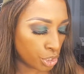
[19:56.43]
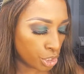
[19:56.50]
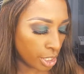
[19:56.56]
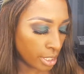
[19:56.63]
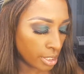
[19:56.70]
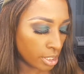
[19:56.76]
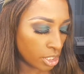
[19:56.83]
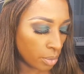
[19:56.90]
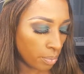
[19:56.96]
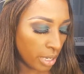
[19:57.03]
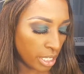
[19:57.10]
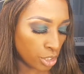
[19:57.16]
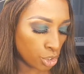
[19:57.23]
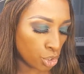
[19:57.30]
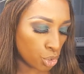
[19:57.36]
just to
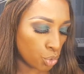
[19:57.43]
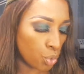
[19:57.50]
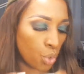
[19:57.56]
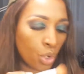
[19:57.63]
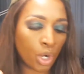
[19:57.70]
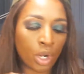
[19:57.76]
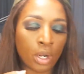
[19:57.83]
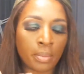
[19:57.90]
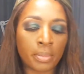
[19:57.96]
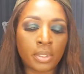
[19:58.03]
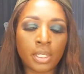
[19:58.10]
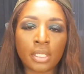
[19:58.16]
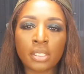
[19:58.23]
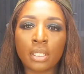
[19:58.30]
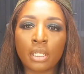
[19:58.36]
make sure,
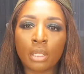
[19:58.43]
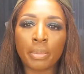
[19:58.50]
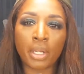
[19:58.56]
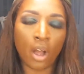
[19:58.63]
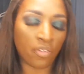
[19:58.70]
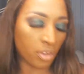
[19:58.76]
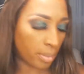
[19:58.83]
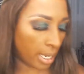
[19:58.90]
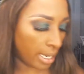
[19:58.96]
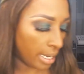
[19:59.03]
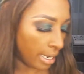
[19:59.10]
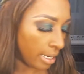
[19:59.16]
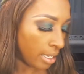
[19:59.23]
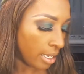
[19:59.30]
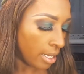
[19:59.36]
dust a little bit off on my
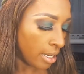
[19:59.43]
hand,